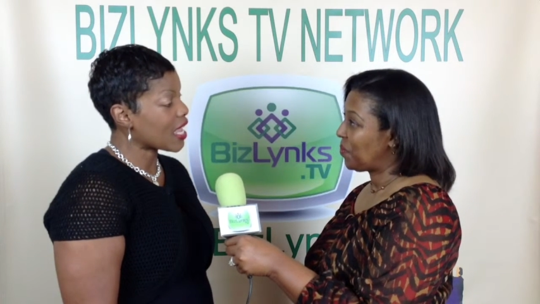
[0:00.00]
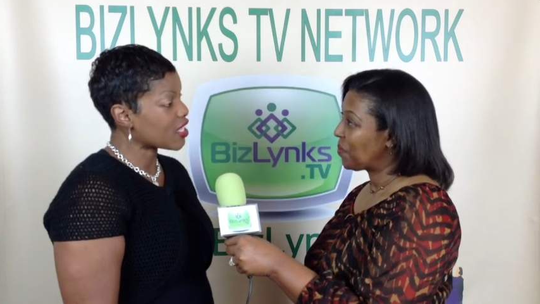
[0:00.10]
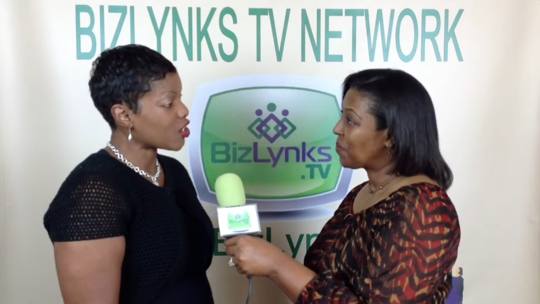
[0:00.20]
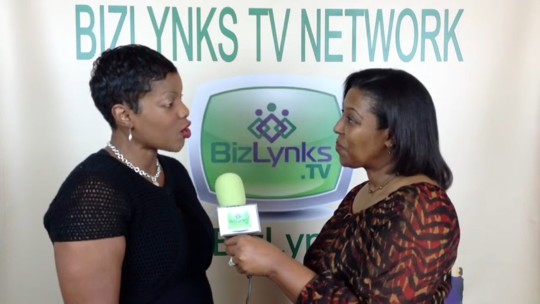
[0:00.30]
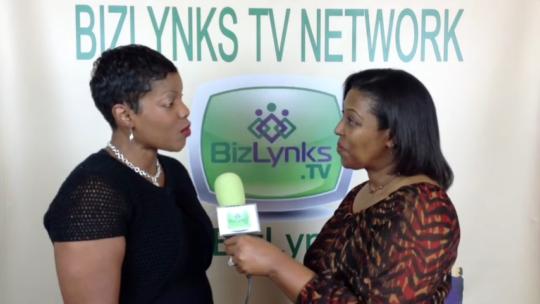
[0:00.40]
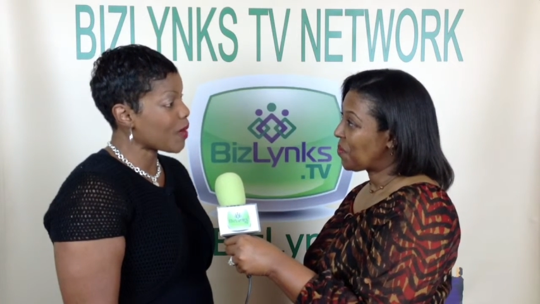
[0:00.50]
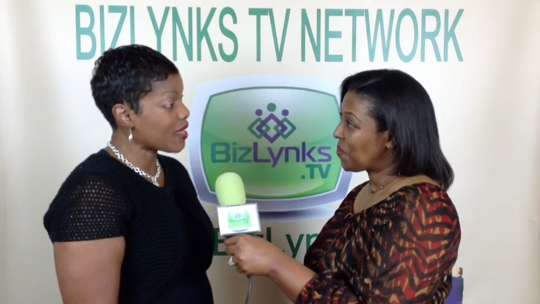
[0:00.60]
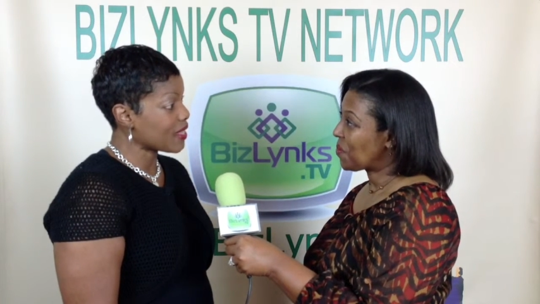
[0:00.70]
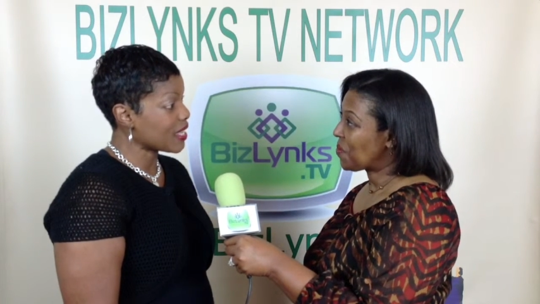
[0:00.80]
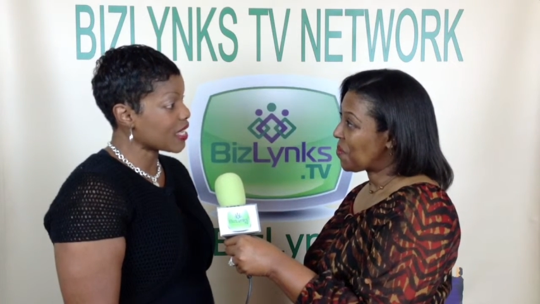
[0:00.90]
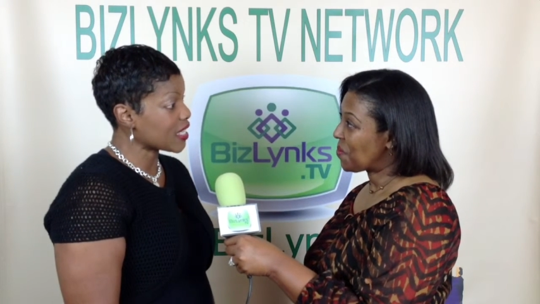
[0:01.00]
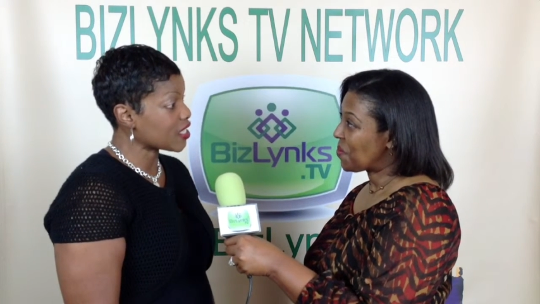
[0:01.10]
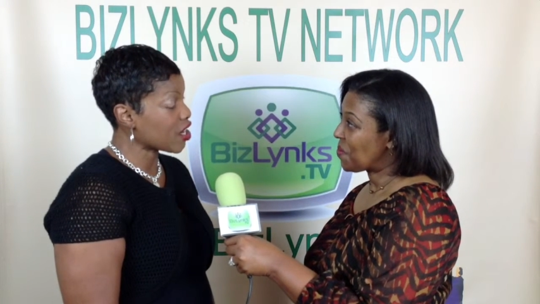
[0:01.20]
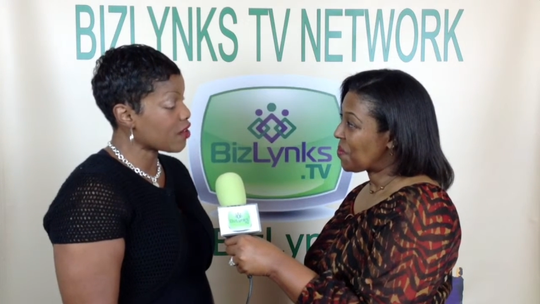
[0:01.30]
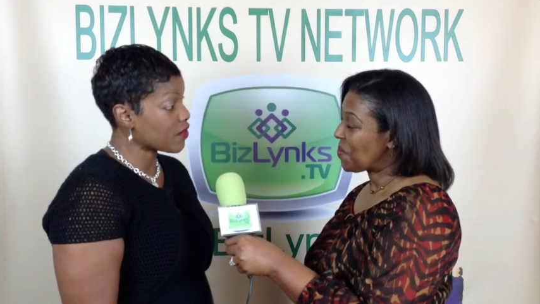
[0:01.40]
Speaker 1: And so by the
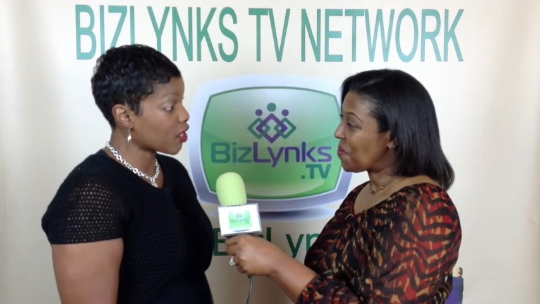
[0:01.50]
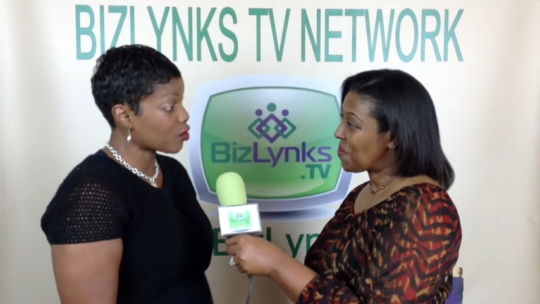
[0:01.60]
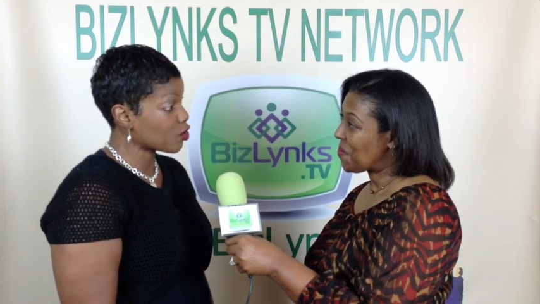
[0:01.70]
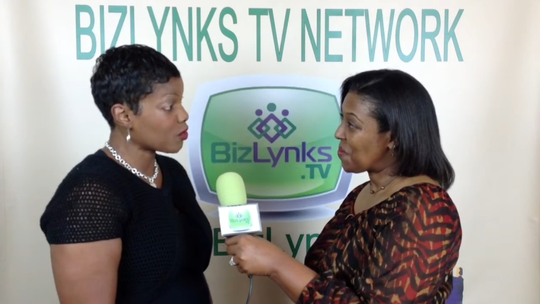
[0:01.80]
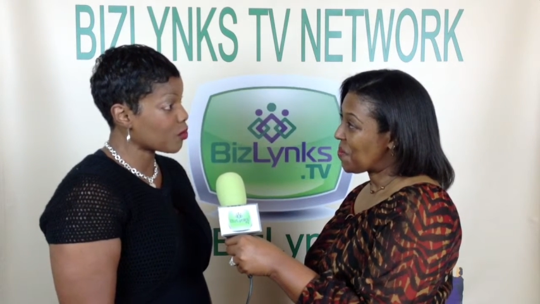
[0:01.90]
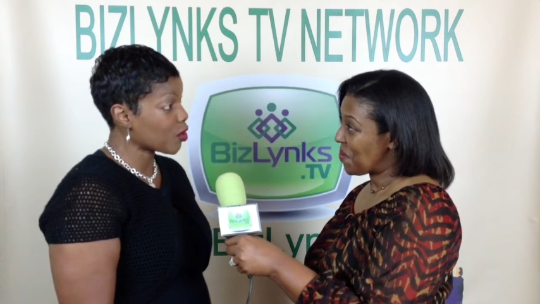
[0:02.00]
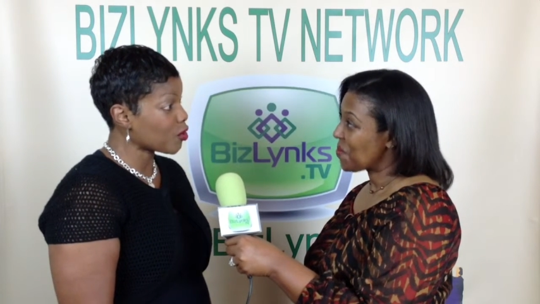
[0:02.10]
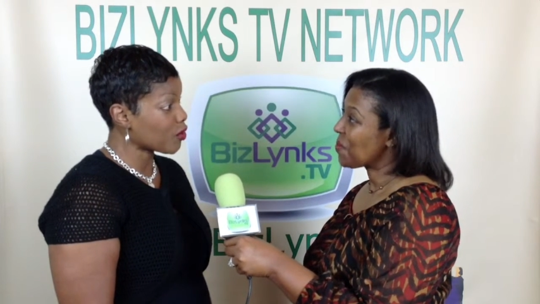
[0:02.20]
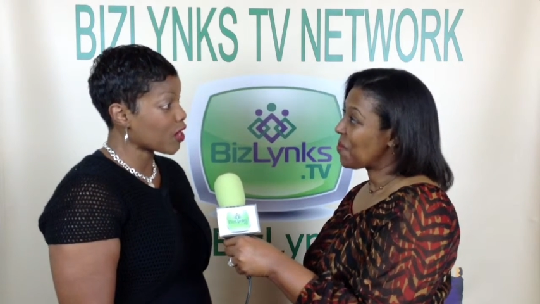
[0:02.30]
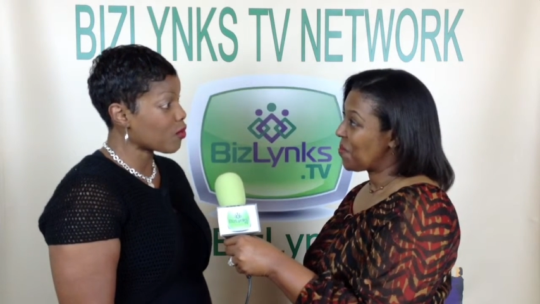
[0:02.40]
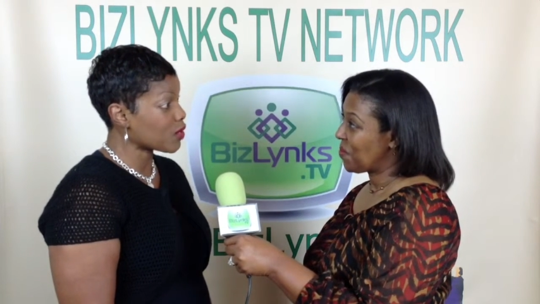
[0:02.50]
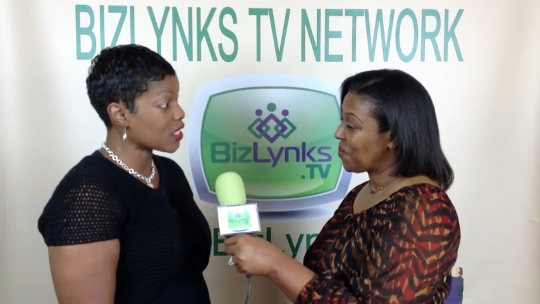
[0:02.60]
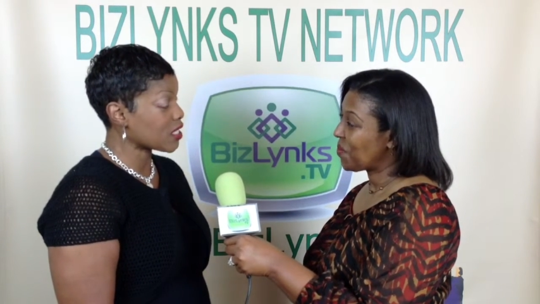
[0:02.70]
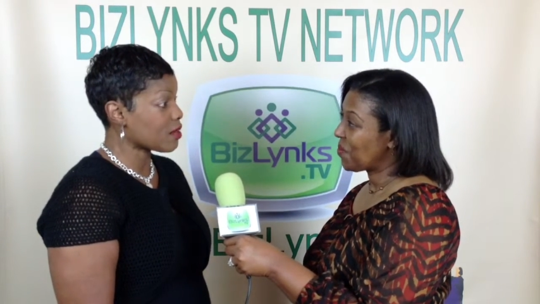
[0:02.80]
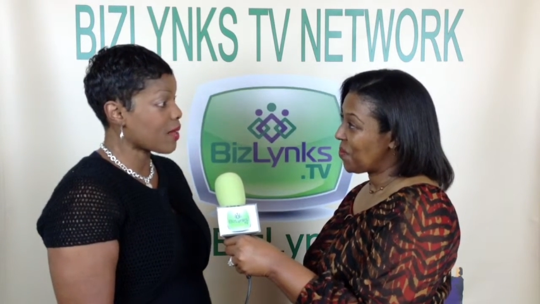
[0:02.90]
end of the coaching program,
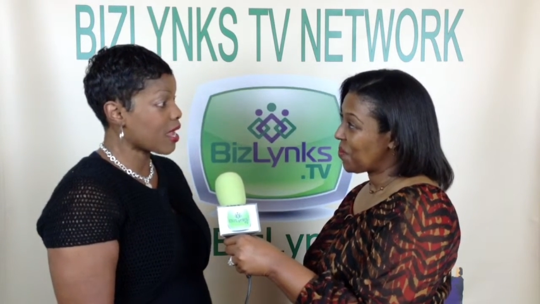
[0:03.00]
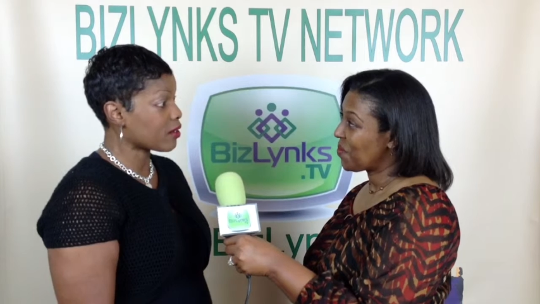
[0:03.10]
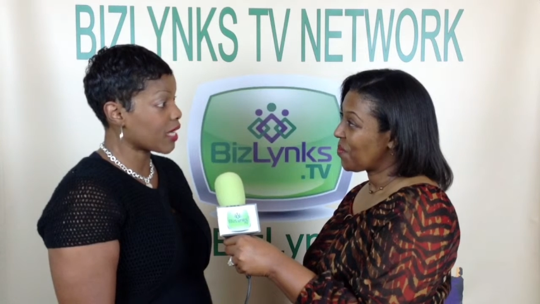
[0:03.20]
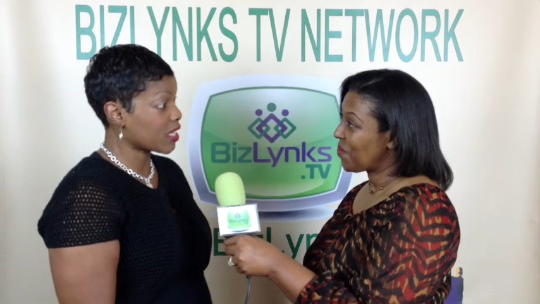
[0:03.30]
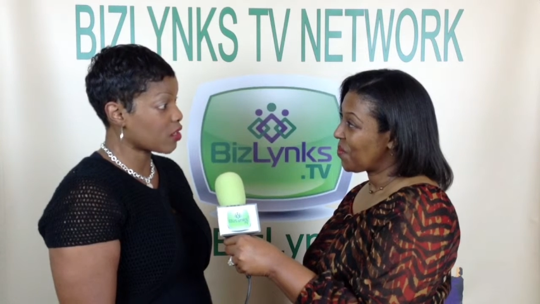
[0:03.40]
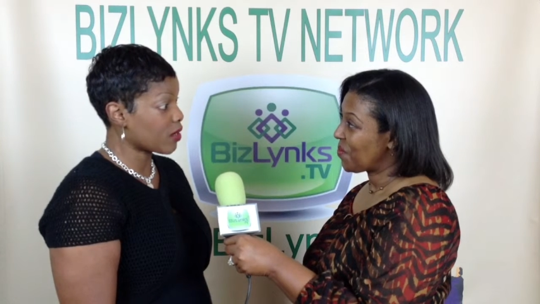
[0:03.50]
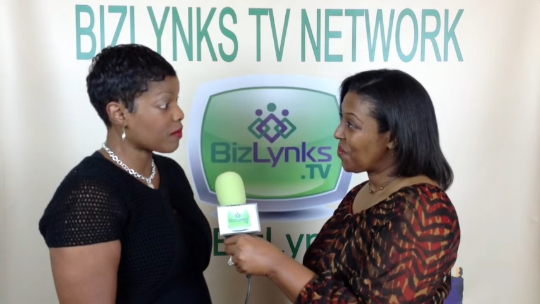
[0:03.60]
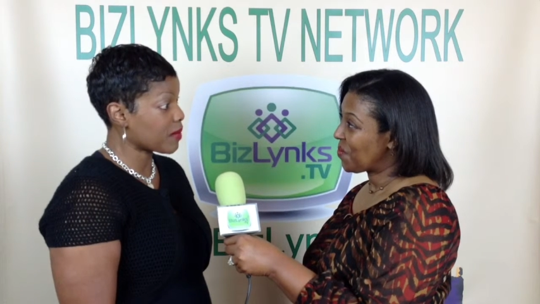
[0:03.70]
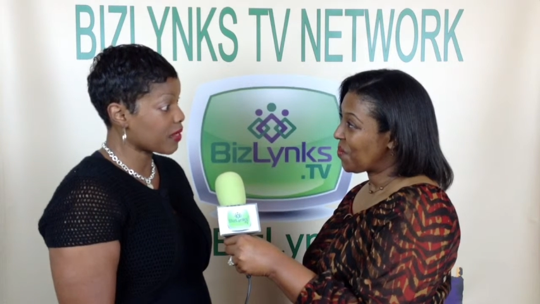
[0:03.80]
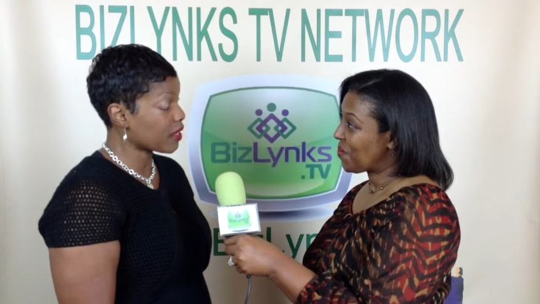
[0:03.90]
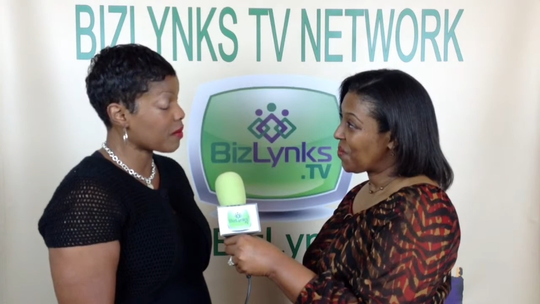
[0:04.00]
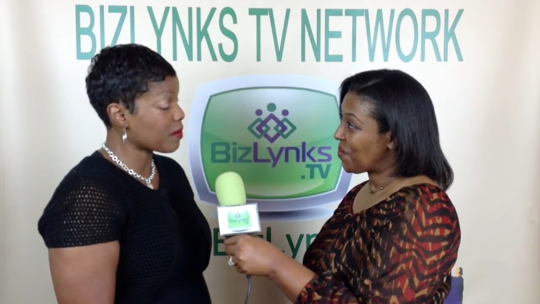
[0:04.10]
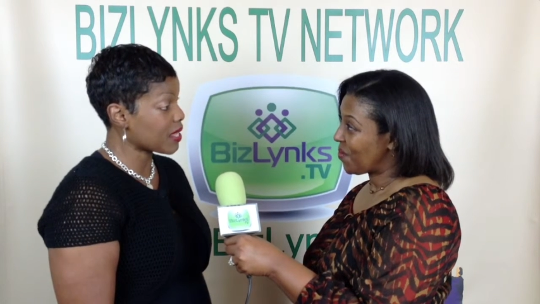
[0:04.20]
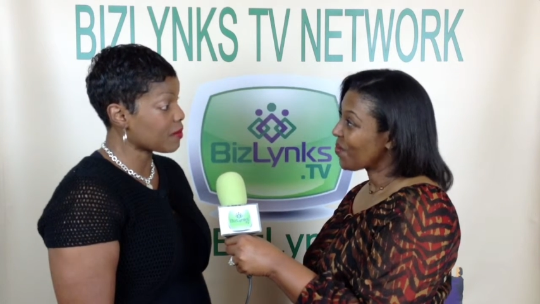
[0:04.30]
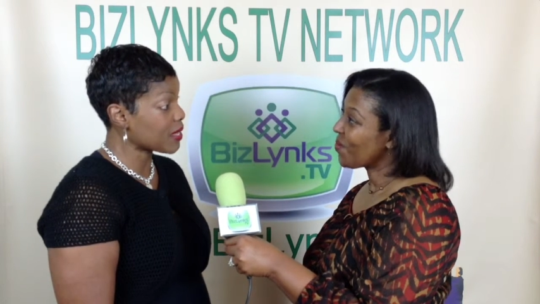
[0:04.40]
which is about a 12-month
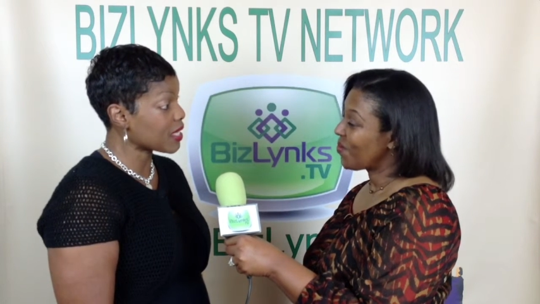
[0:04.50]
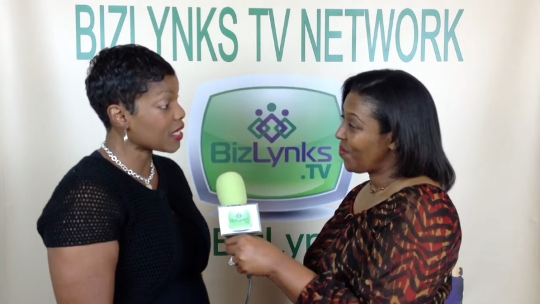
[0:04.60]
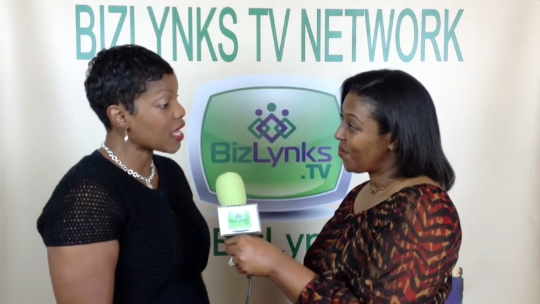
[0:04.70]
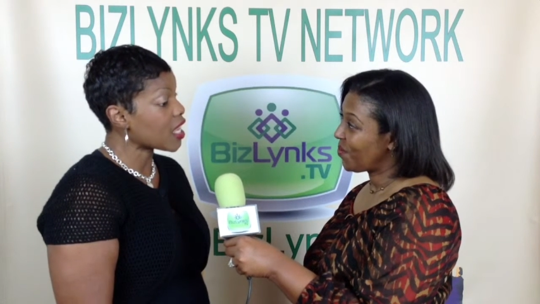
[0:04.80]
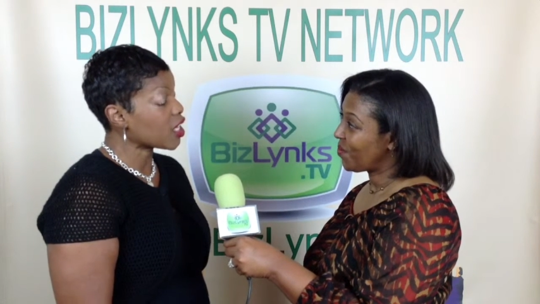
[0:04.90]
commitment,